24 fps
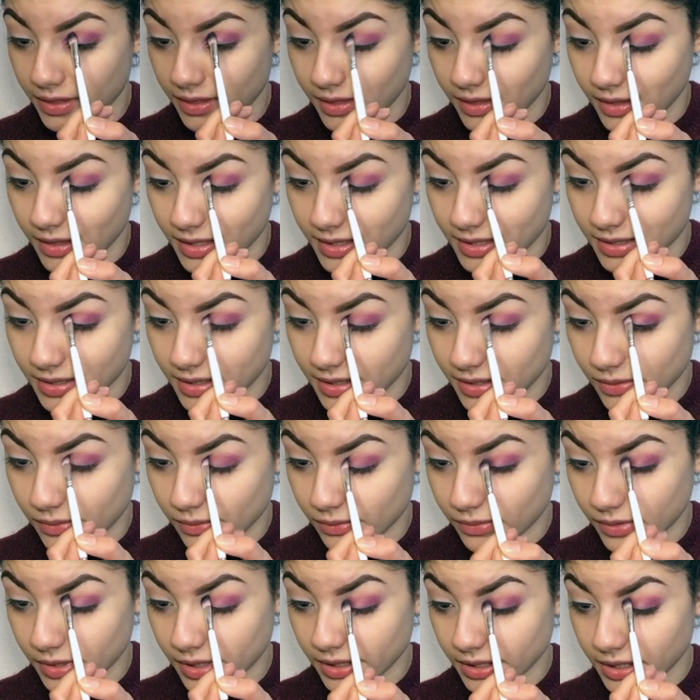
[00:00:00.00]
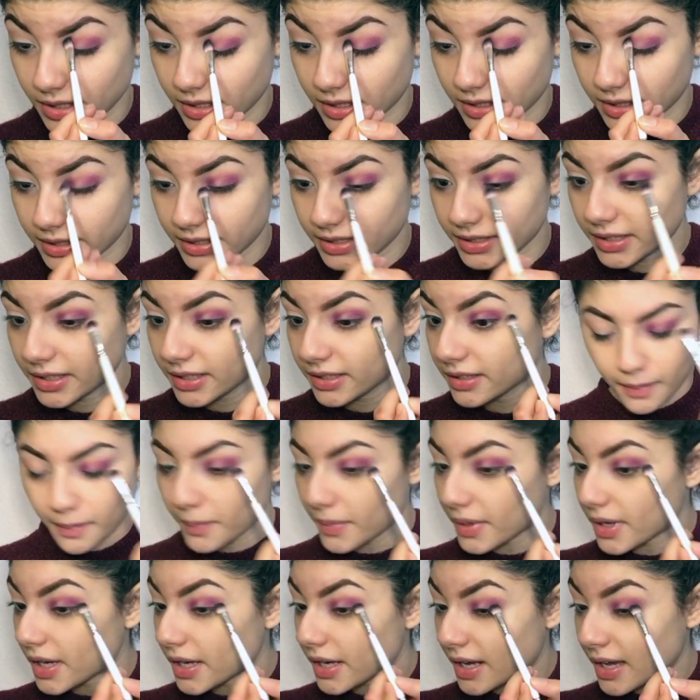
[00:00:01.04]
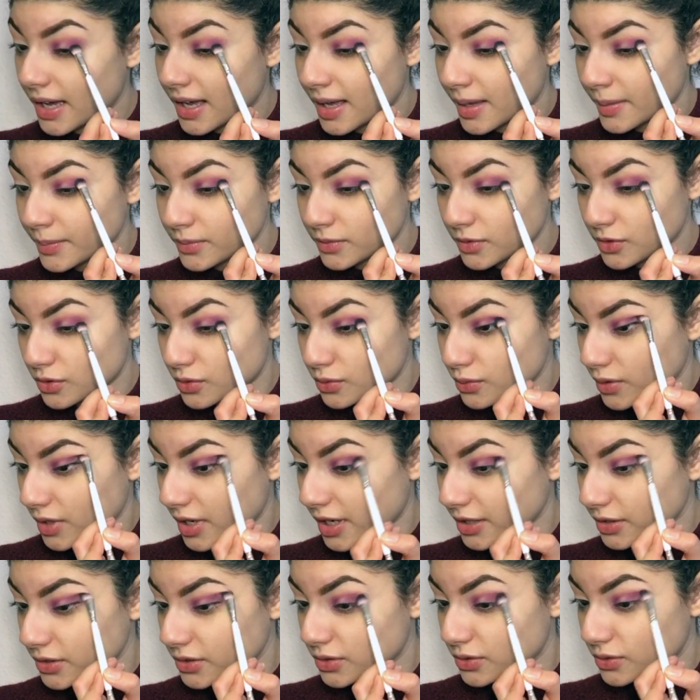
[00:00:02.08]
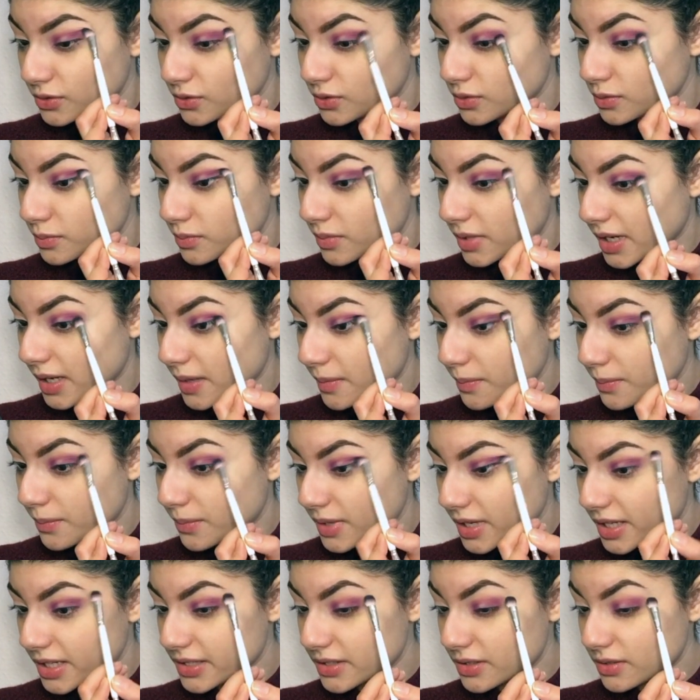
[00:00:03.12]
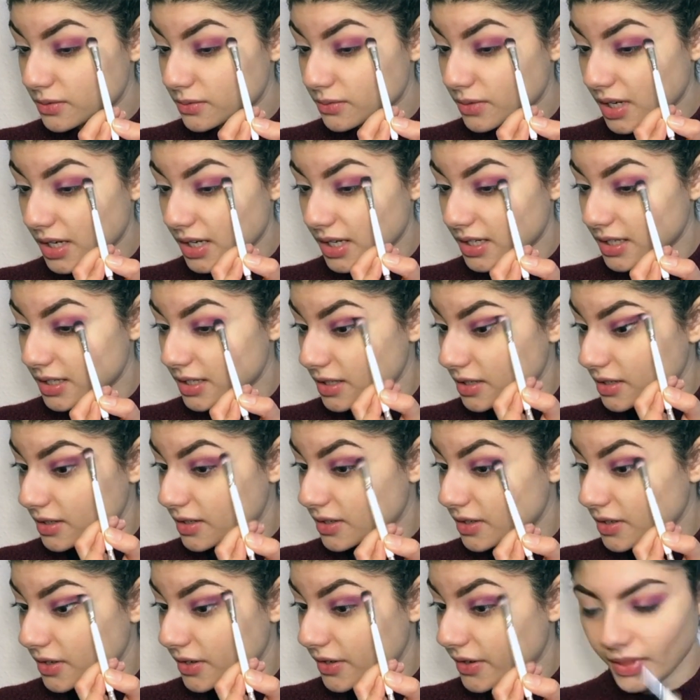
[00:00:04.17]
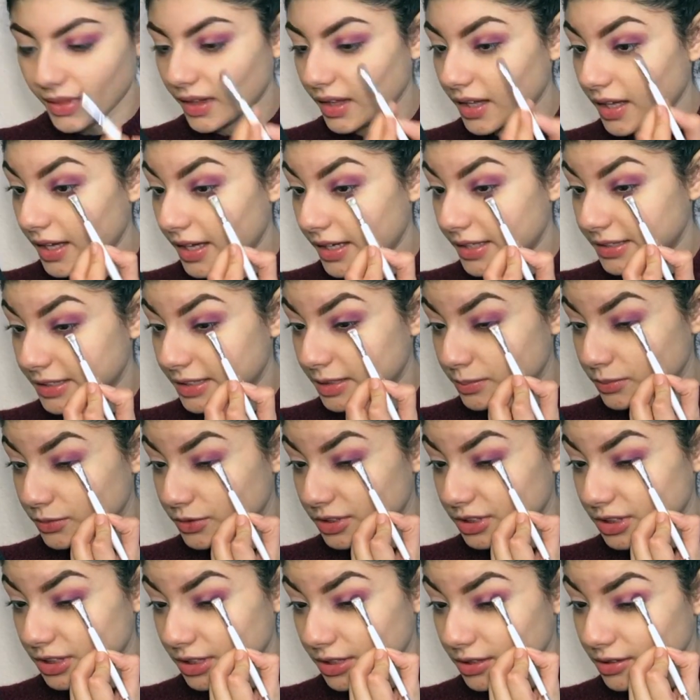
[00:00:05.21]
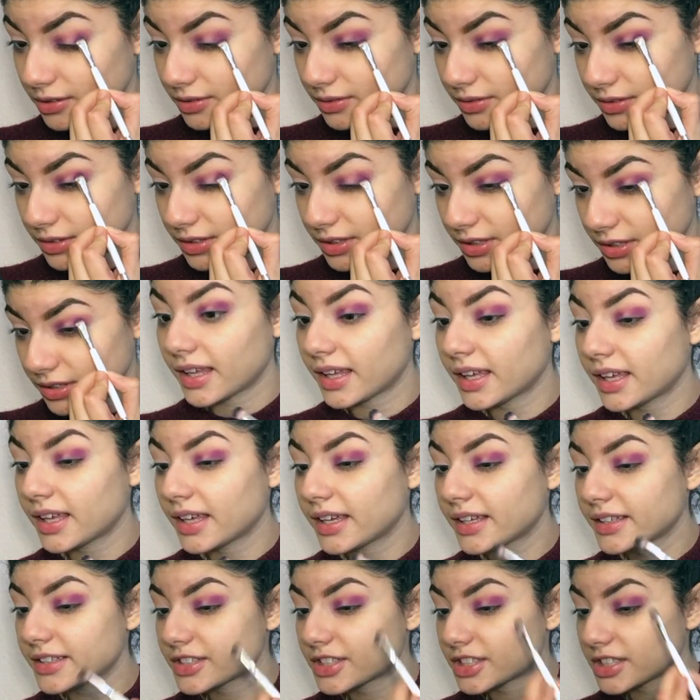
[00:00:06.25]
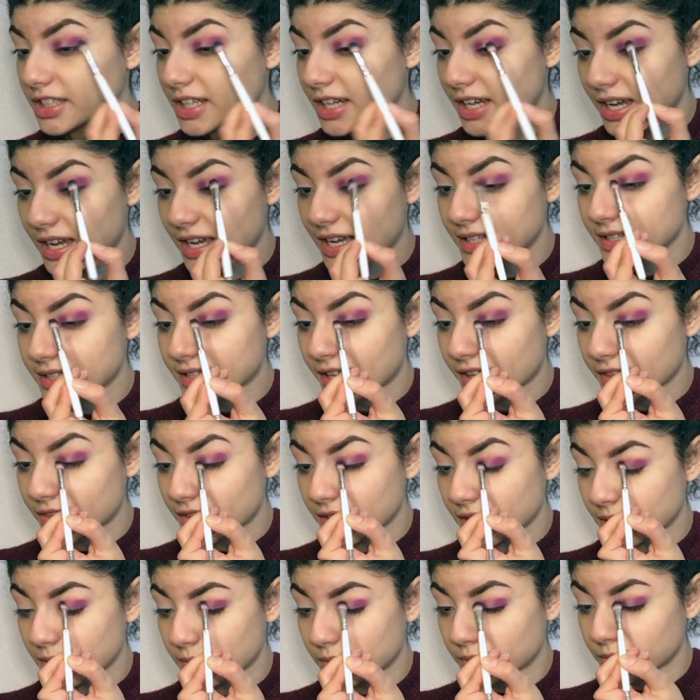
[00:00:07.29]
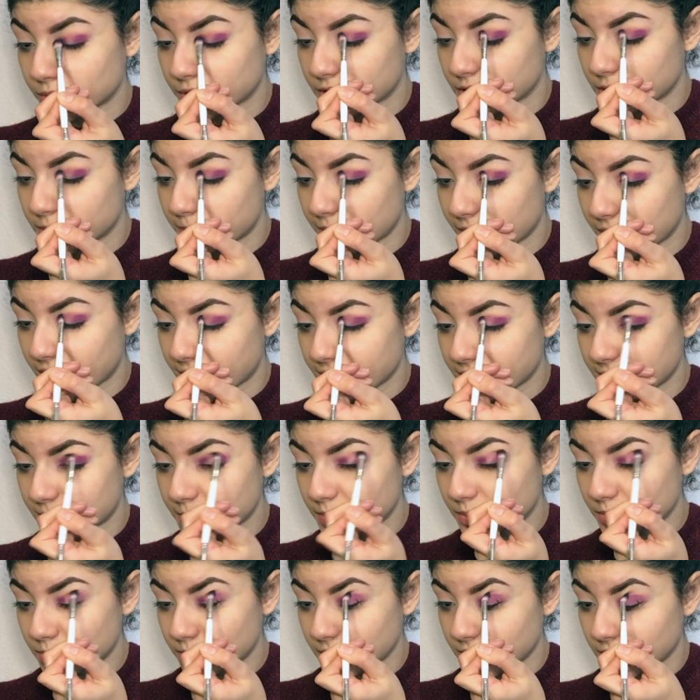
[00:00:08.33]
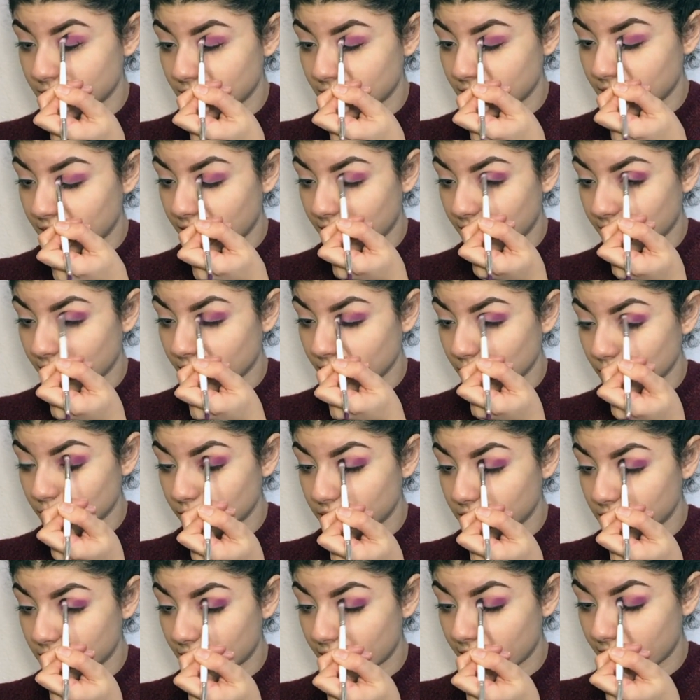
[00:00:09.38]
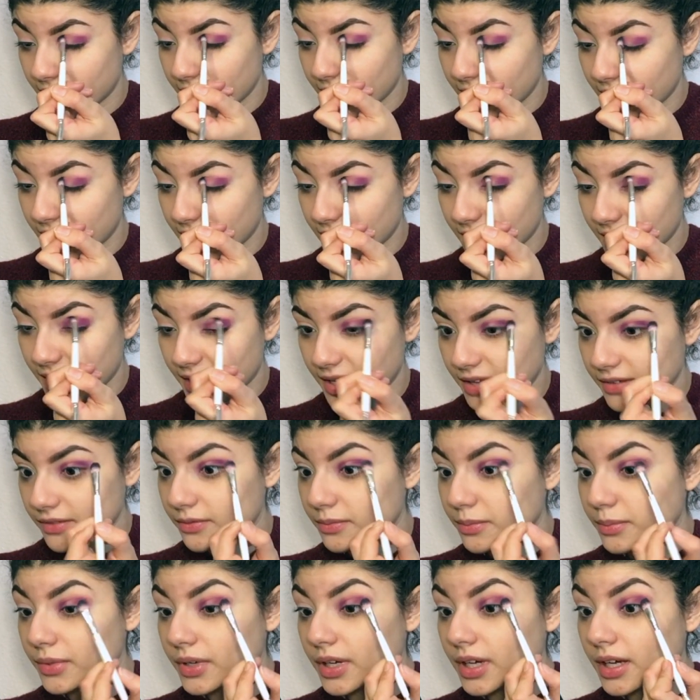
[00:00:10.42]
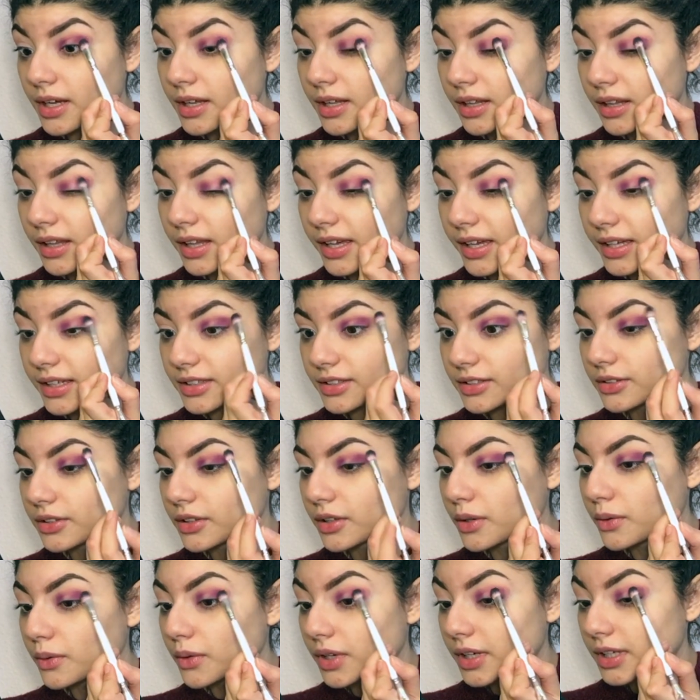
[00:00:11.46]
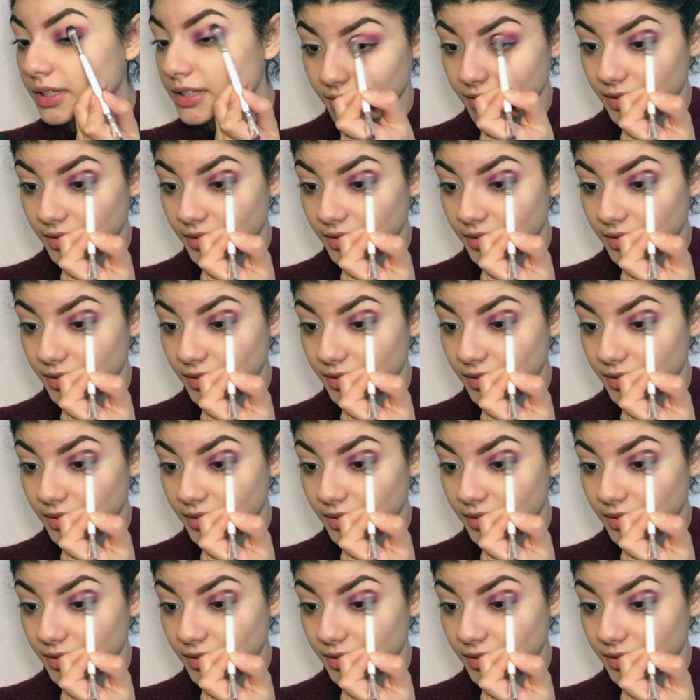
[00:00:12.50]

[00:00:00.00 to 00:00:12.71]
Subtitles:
This is really ugly, but I'm trying to do my best right here. I need more color. And she has, I think, more space between the halo than I have, but like, you know what,